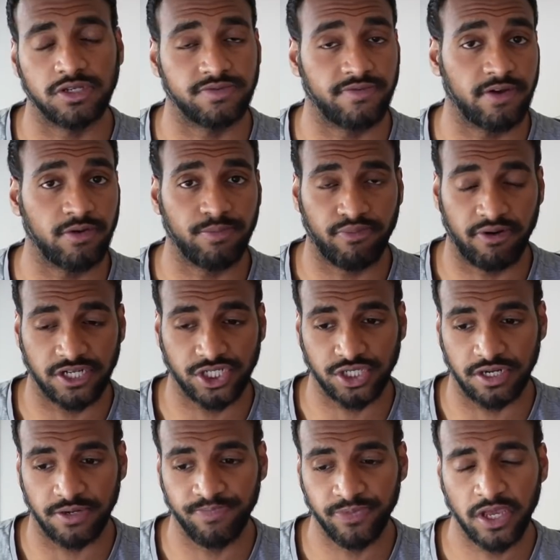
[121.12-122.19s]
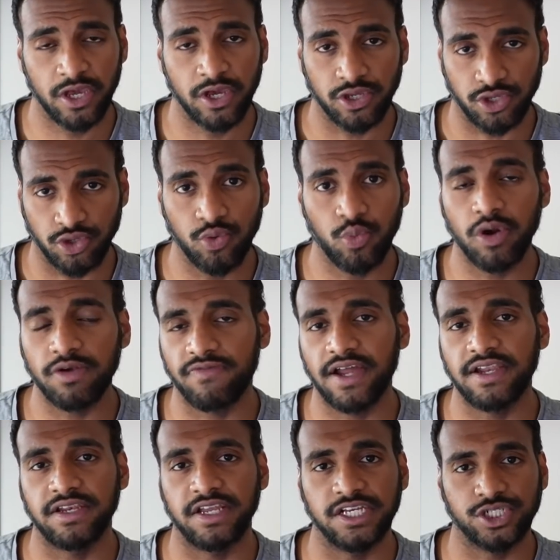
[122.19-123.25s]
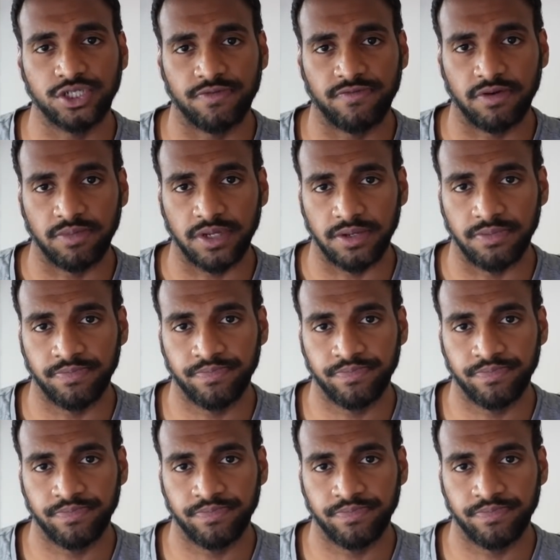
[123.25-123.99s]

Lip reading: It's very pressured. You want validation from me.